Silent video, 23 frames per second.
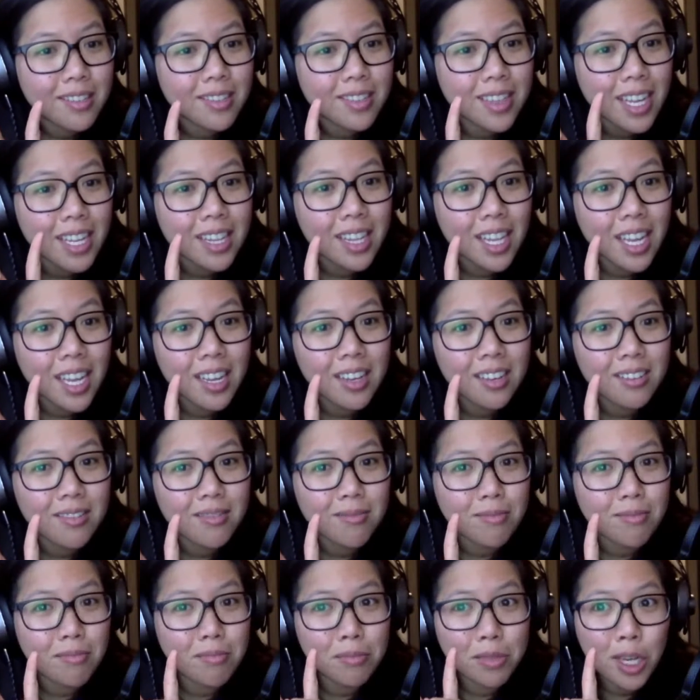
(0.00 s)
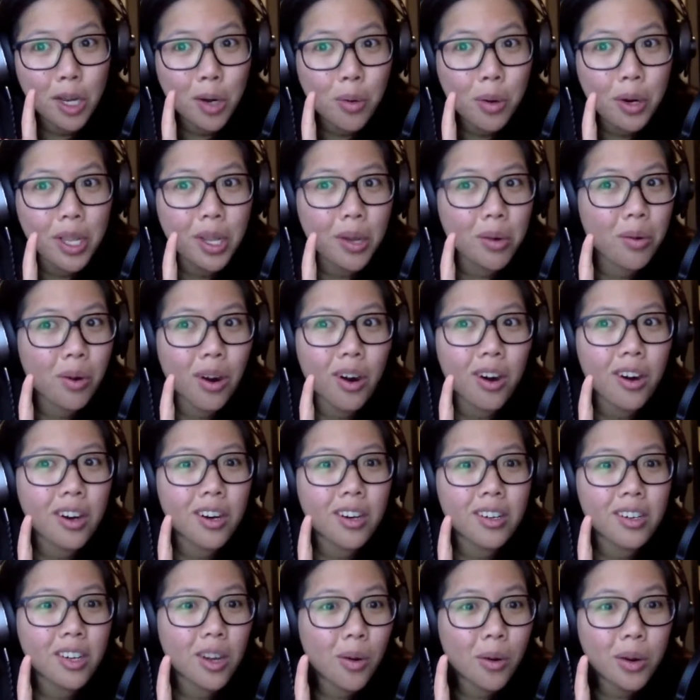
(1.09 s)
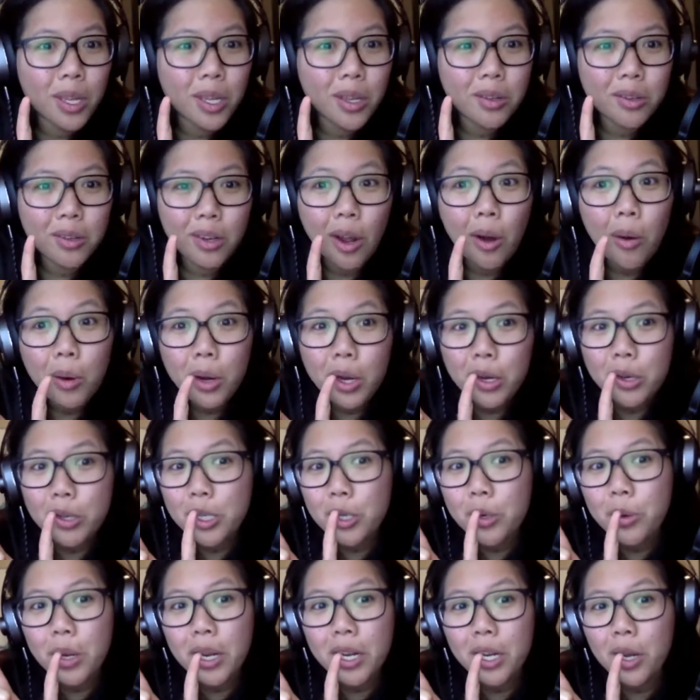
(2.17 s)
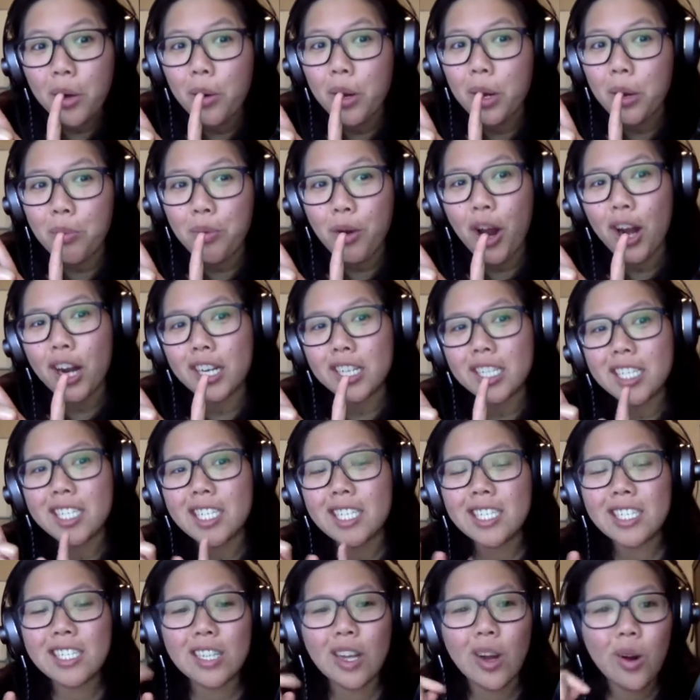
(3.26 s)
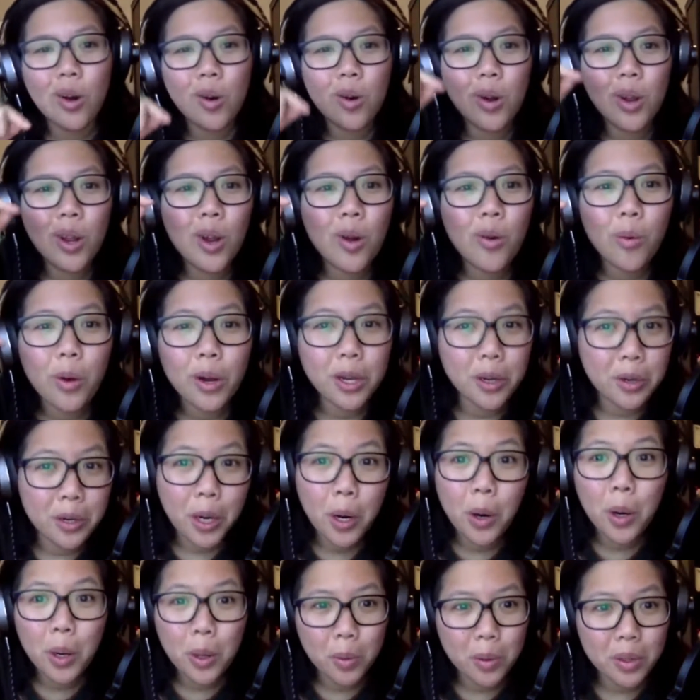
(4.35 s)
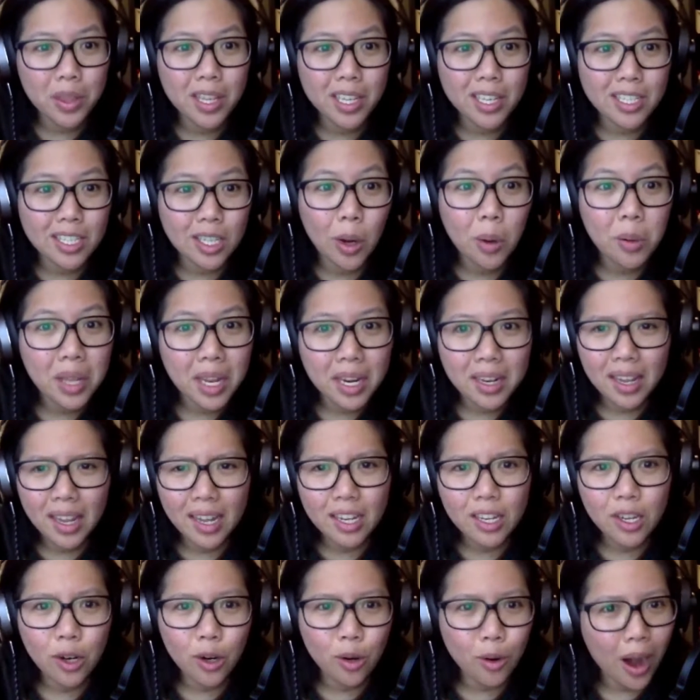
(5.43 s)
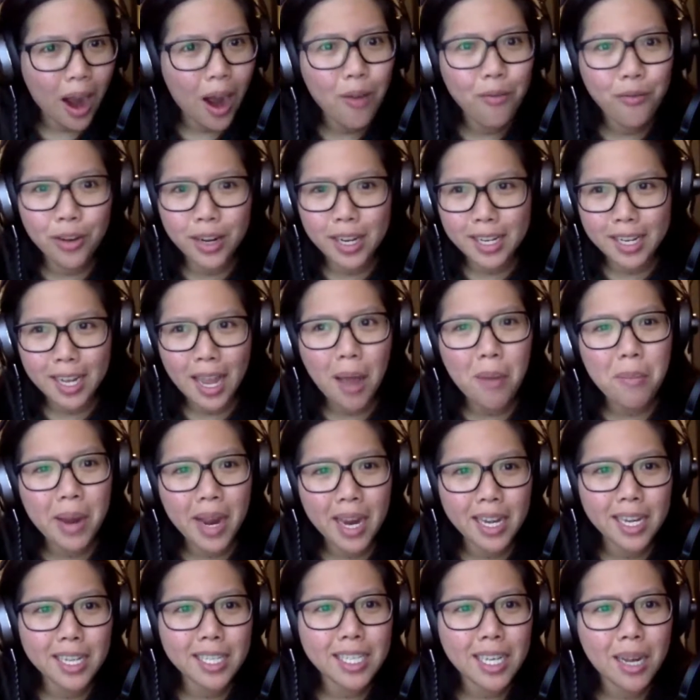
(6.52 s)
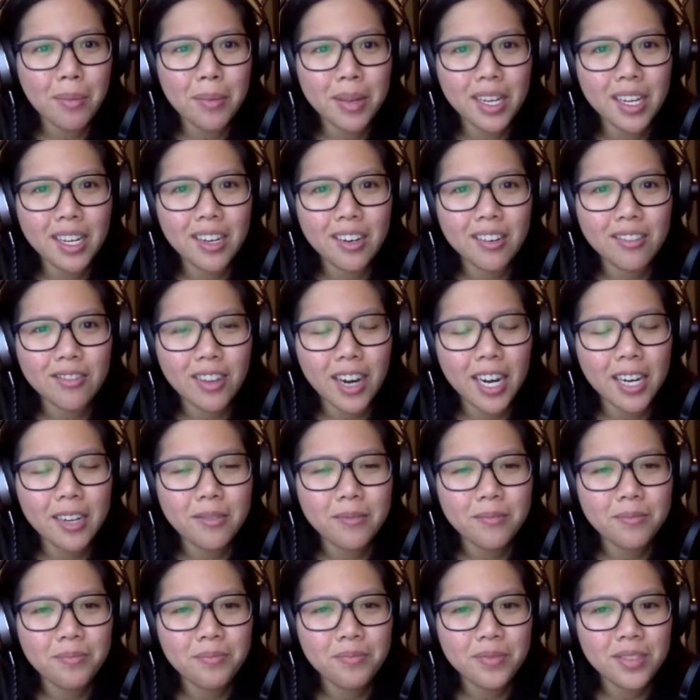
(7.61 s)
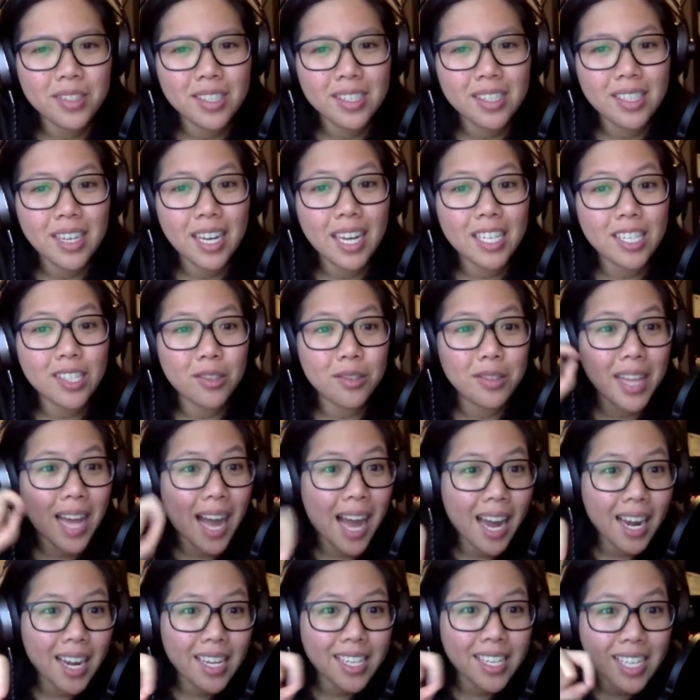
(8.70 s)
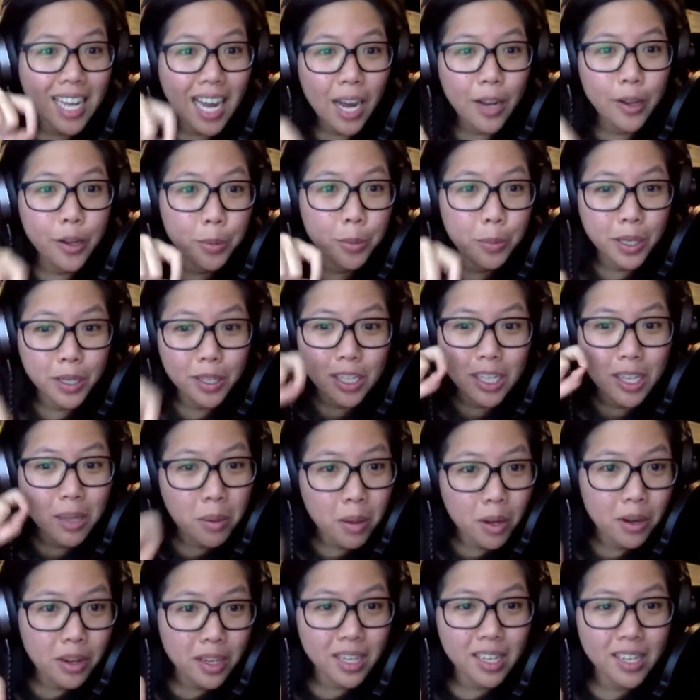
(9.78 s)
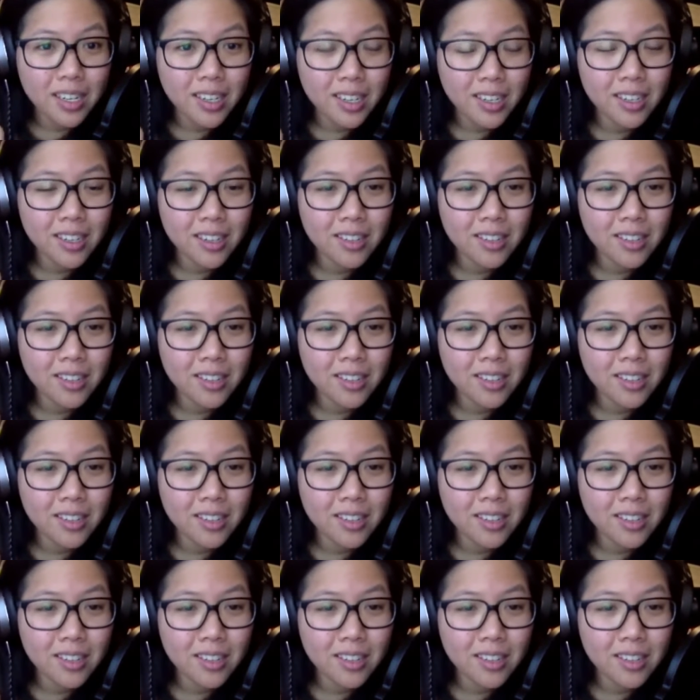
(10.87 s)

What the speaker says: that they know what you are, know what you're doing, know what your product is, know where you're going with this, know that like your crowdfunding campaign is coming, right? And so that is how you build a community.